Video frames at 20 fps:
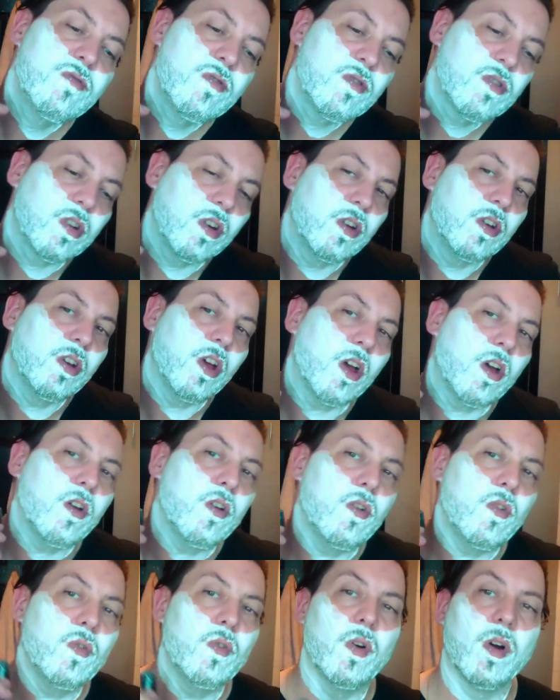I'm going
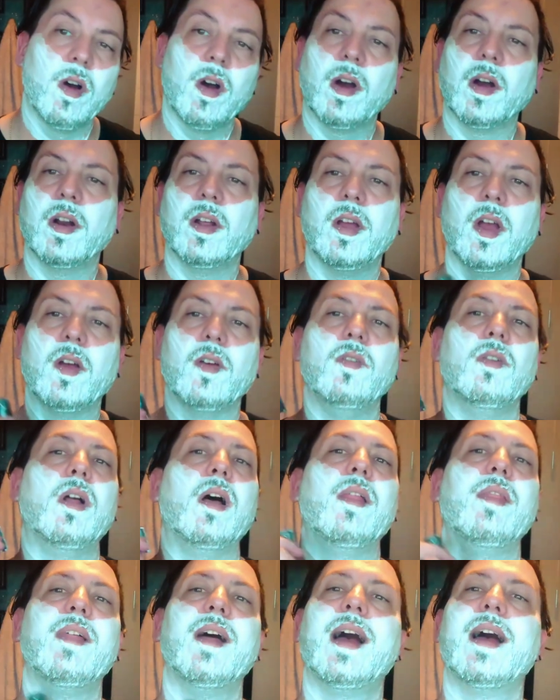to go
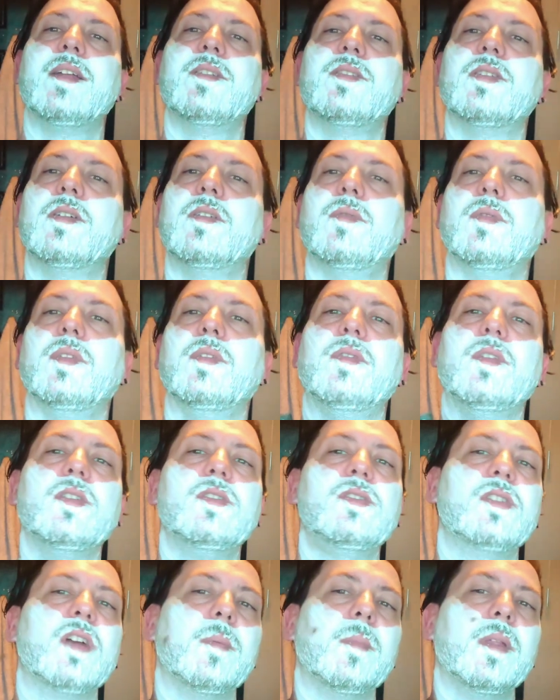like that for the first
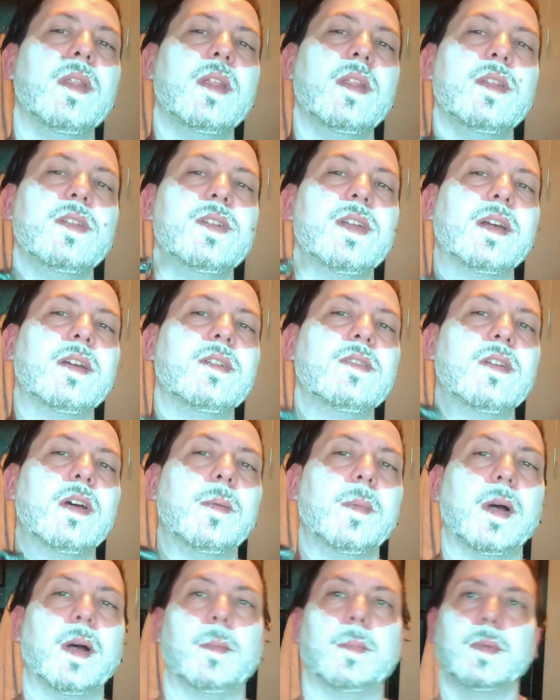time and then the second time
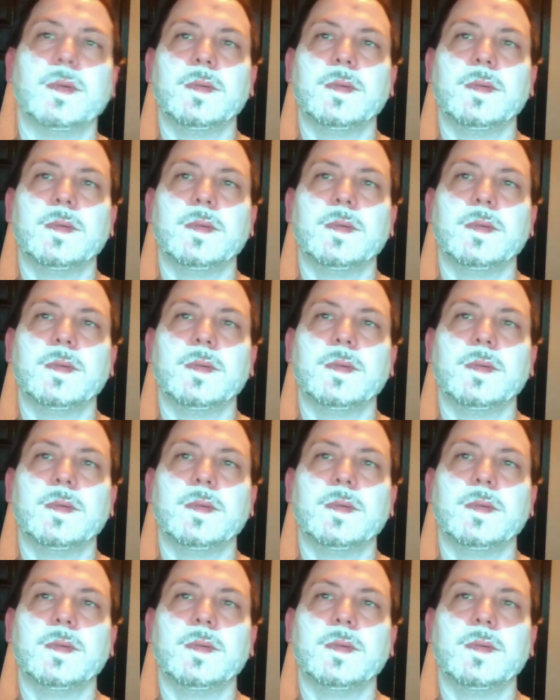up.